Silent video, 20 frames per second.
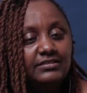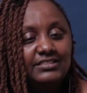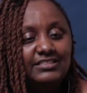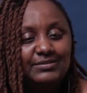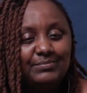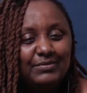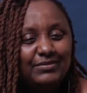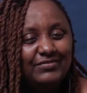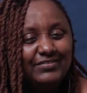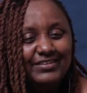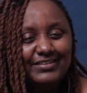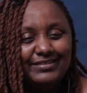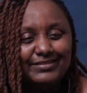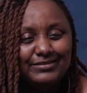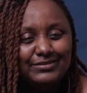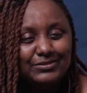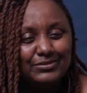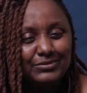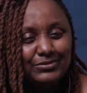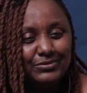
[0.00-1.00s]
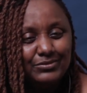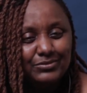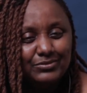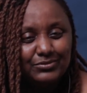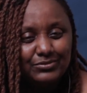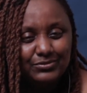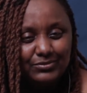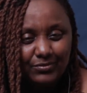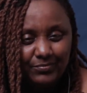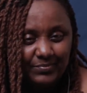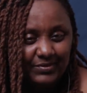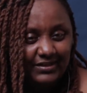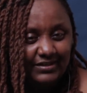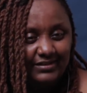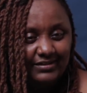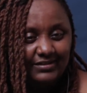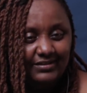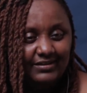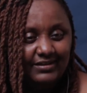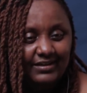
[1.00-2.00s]
GBV is so
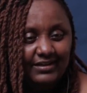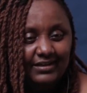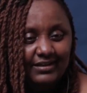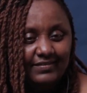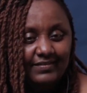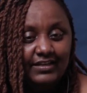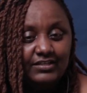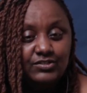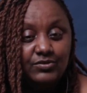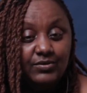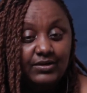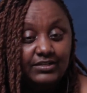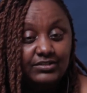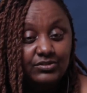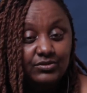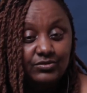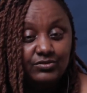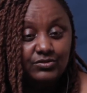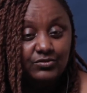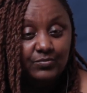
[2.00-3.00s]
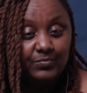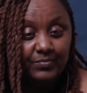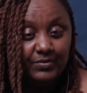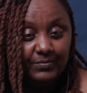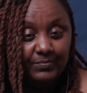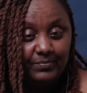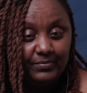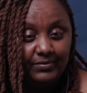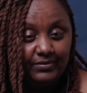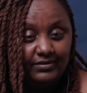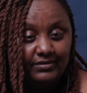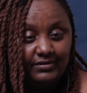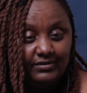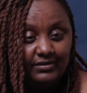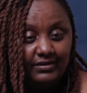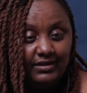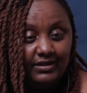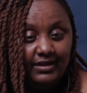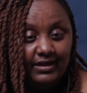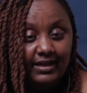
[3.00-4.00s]
big that you can talk to people
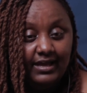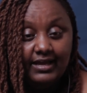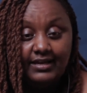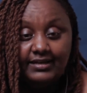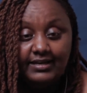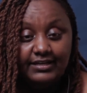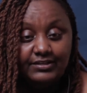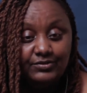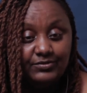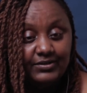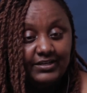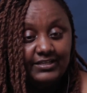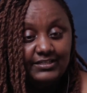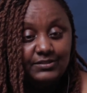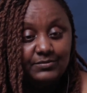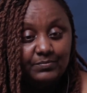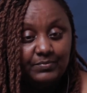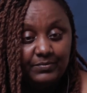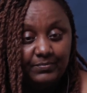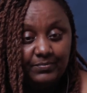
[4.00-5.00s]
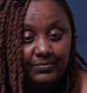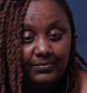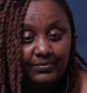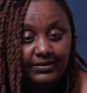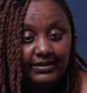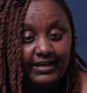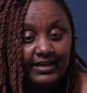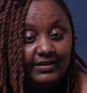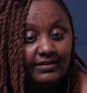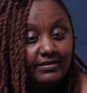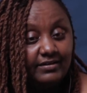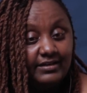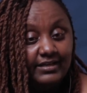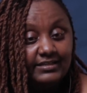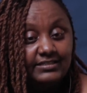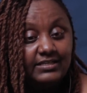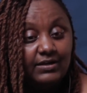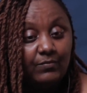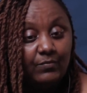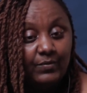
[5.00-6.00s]
and educate people and
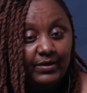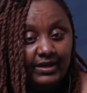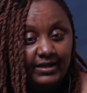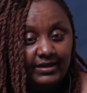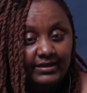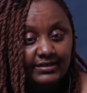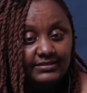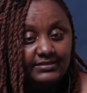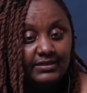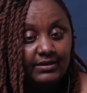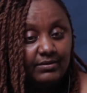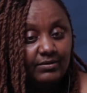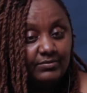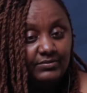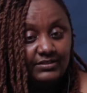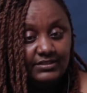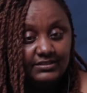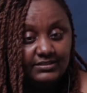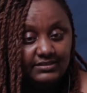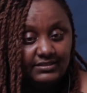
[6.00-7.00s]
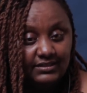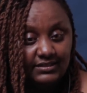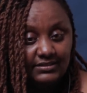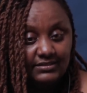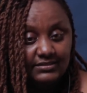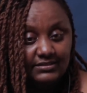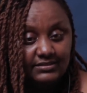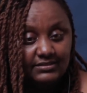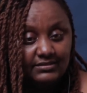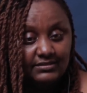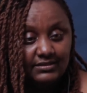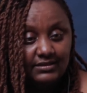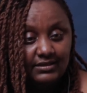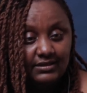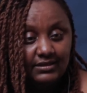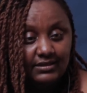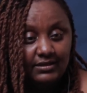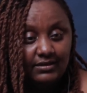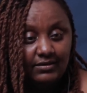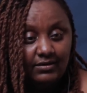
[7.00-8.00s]
create awareness around these things.
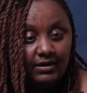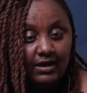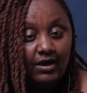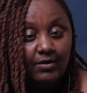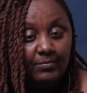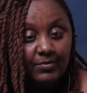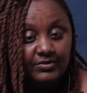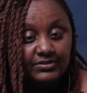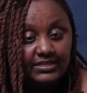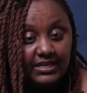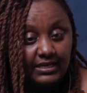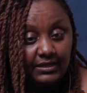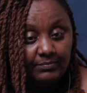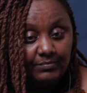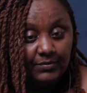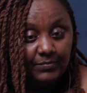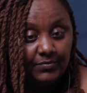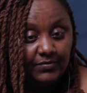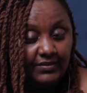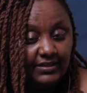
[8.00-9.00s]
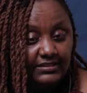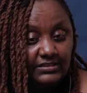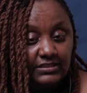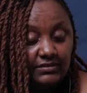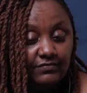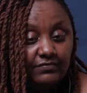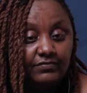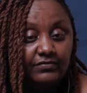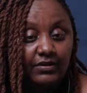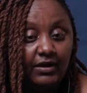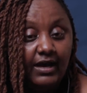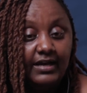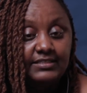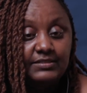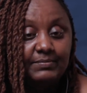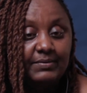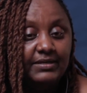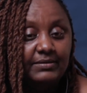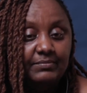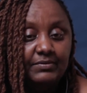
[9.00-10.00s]
How about telling people that if your
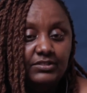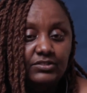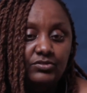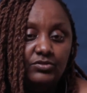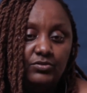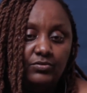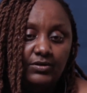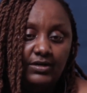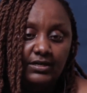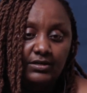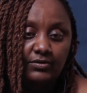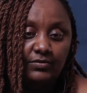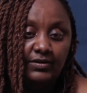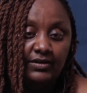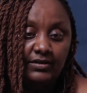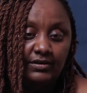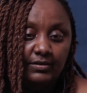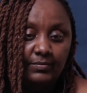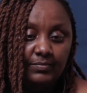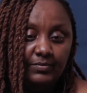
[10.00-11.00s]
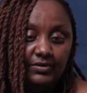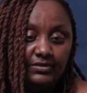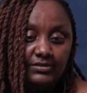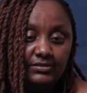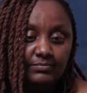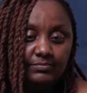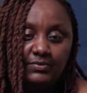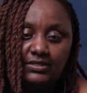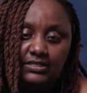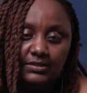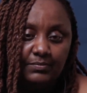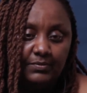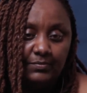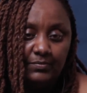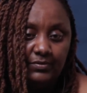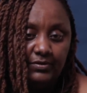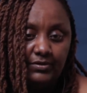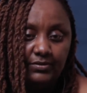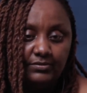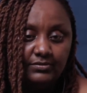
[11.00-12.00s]
husband beats you, you can go and report? Many
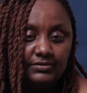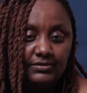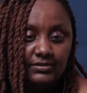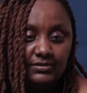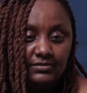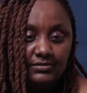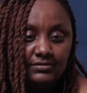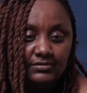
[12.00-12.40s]
people don't.